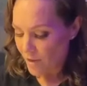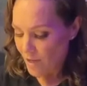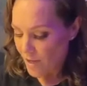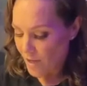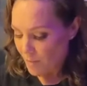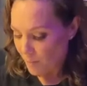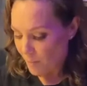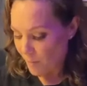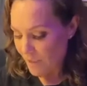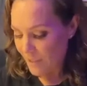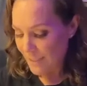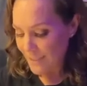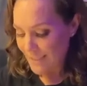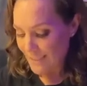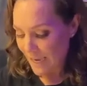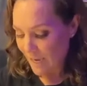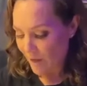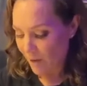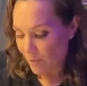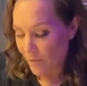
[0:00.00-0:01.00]
put it
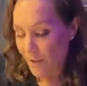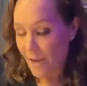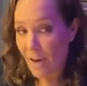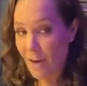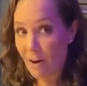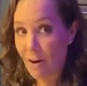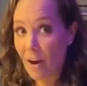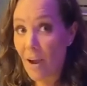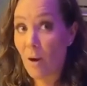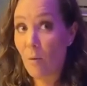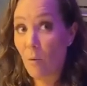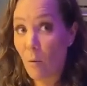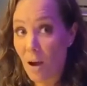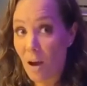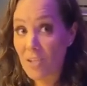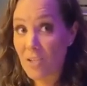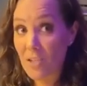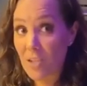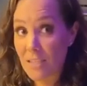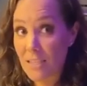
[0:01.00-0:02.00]
down there and
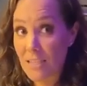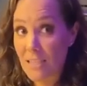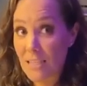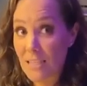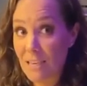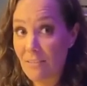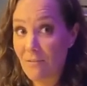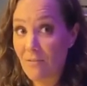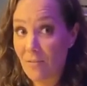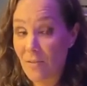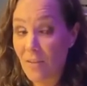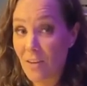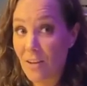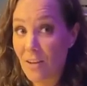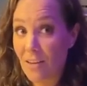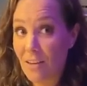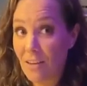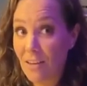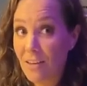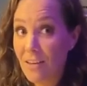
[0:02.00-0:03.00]
watch and see if
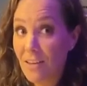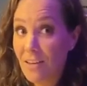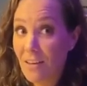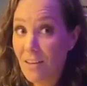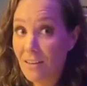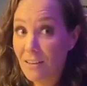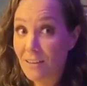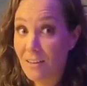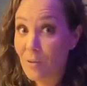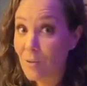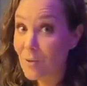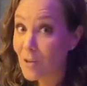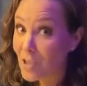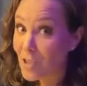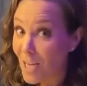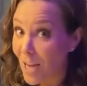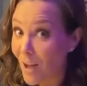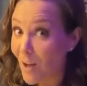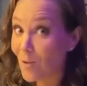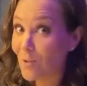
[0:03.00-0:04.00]
the little
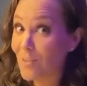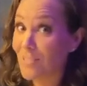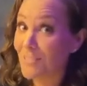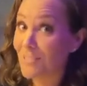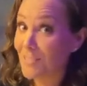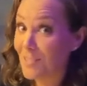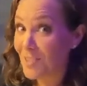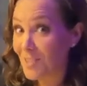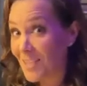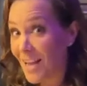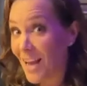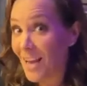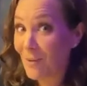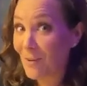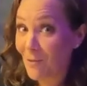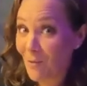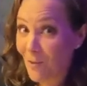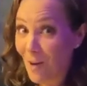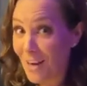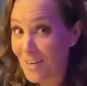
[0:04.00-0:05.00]
shell doesn't just kind
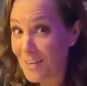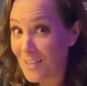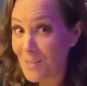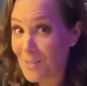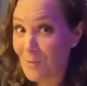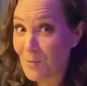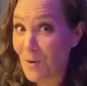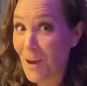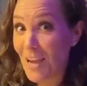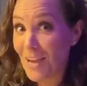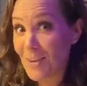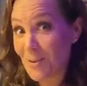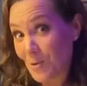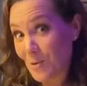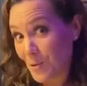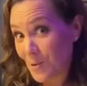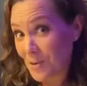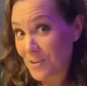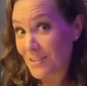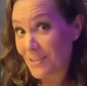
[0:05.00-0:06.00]
of find its way
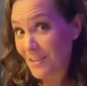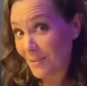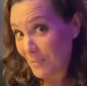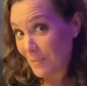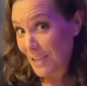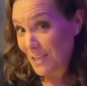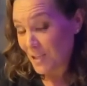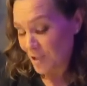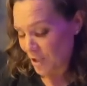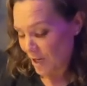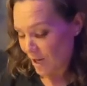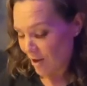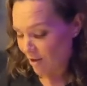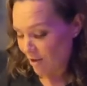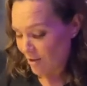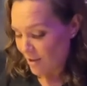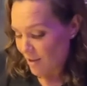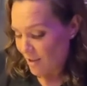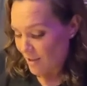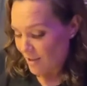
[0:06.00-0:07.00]
towards the big shell.
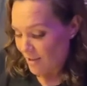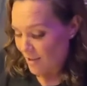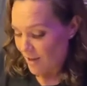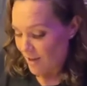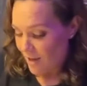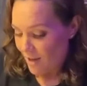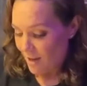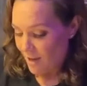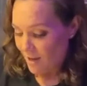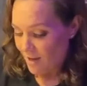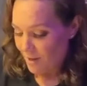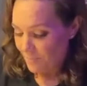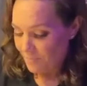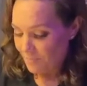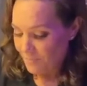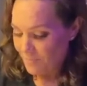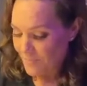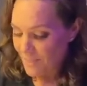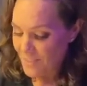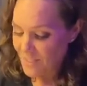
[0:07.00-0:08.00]

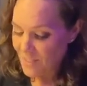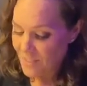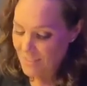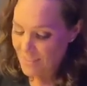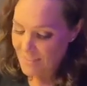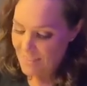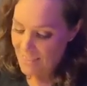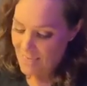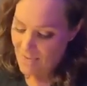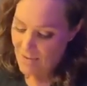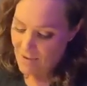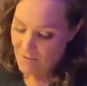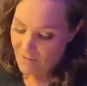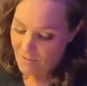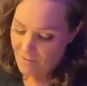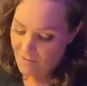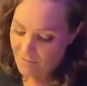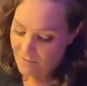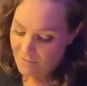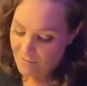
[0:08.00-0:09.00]
That's a good save
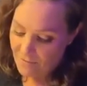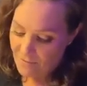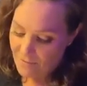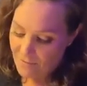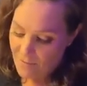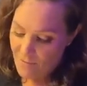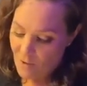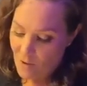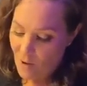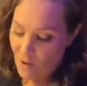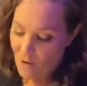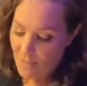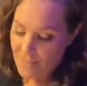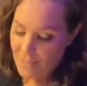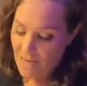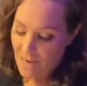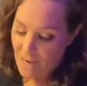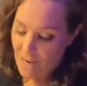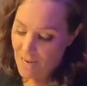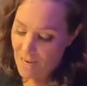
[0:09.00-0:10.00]
on
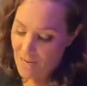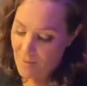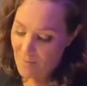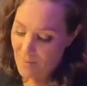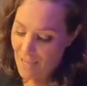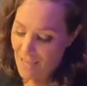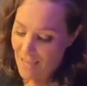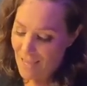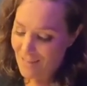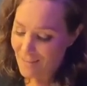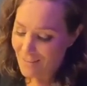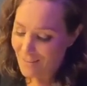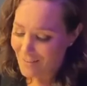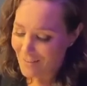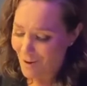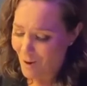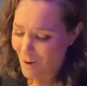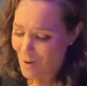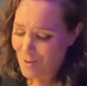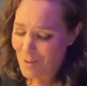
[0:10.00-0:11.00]
time, and
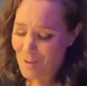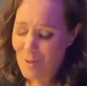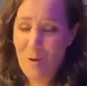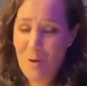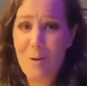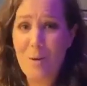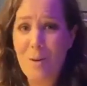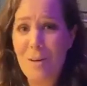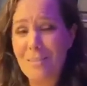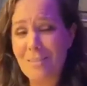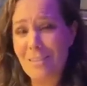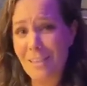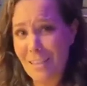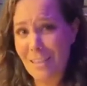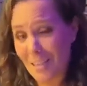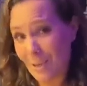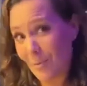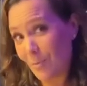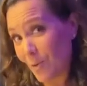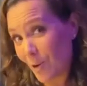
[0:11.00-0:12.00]
also it's gonna
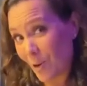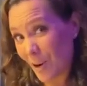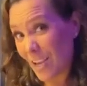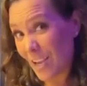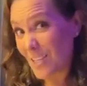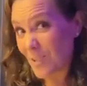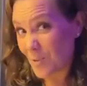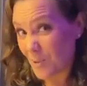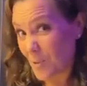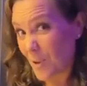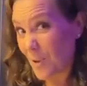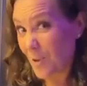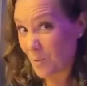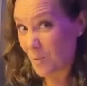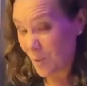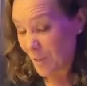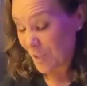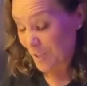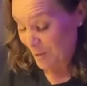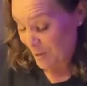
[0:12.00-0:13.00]
keep your hands from getting
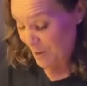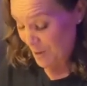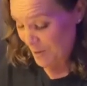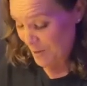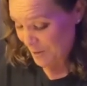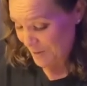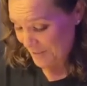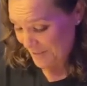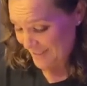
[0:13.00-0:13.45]
really gross.